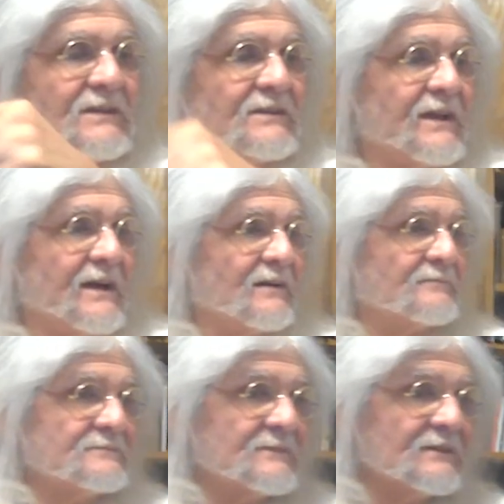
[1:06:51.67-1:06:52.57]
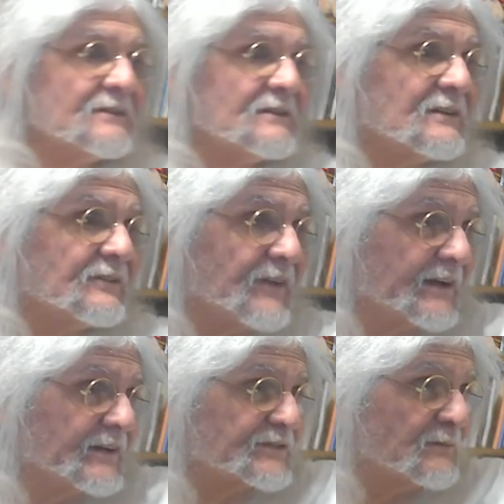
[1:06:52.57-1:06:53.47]
Yeah,
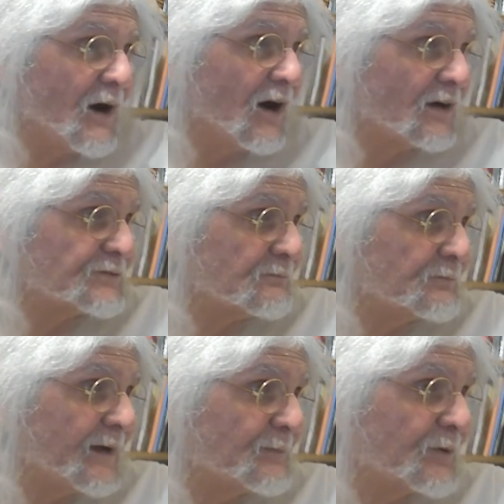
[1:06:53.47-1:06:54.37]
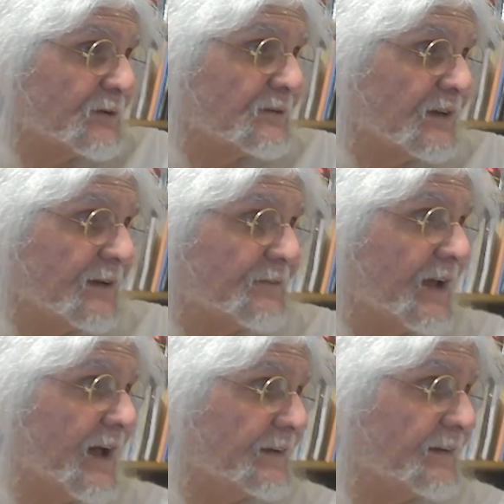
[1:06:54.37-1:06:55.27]
that is some awesome paper. If you
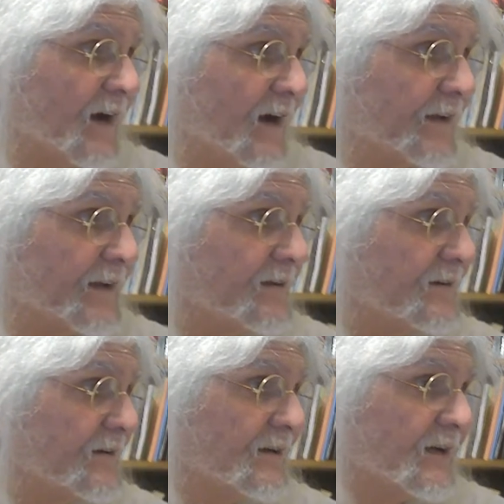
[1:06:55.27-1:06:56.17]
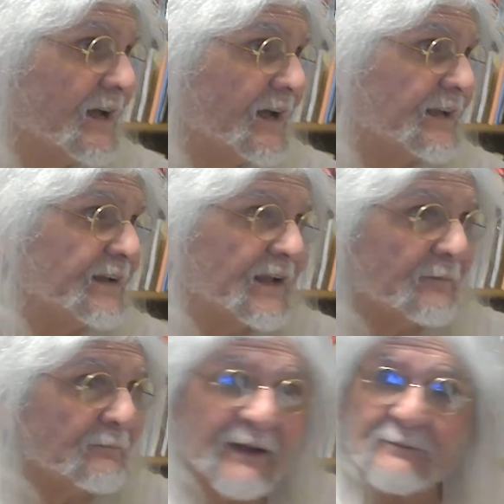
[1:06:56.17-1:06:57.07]
hadn't got it, any of
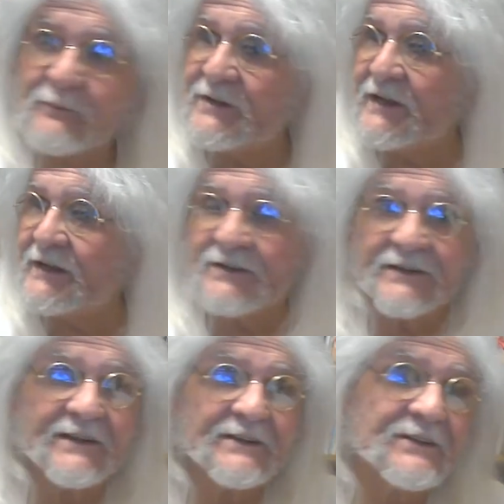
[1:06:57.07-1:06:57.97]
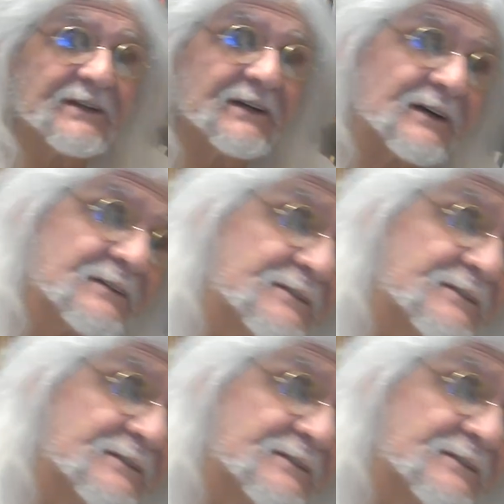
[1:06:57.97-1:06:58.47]
that paper yet, you need to